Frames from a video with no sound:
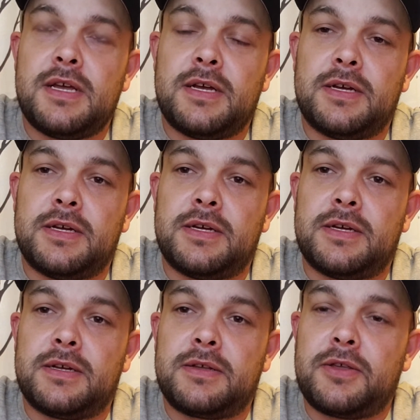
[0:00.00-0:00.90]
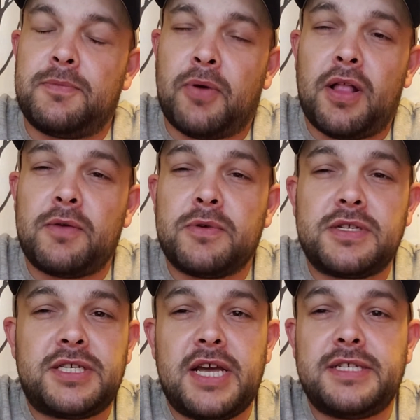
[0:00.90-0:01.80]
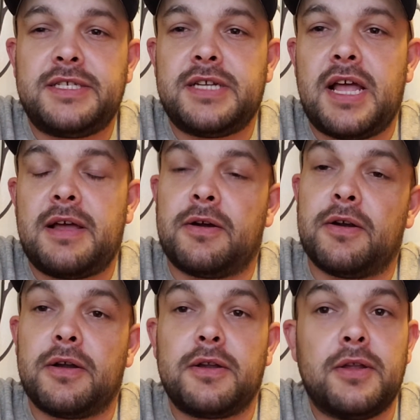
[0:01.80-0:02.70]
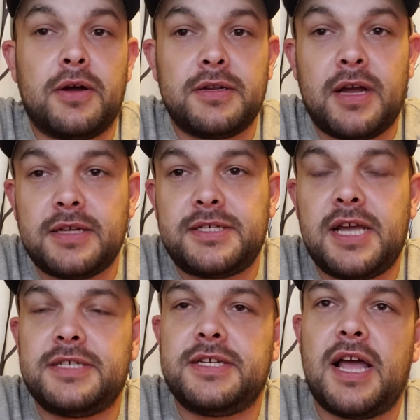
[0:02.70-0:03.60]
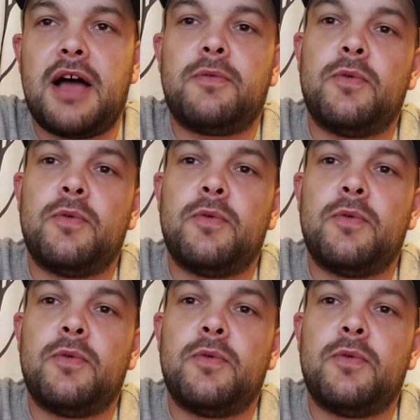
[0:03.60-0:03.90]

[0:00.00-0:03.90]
You probably want to change it out, or don't not change it out.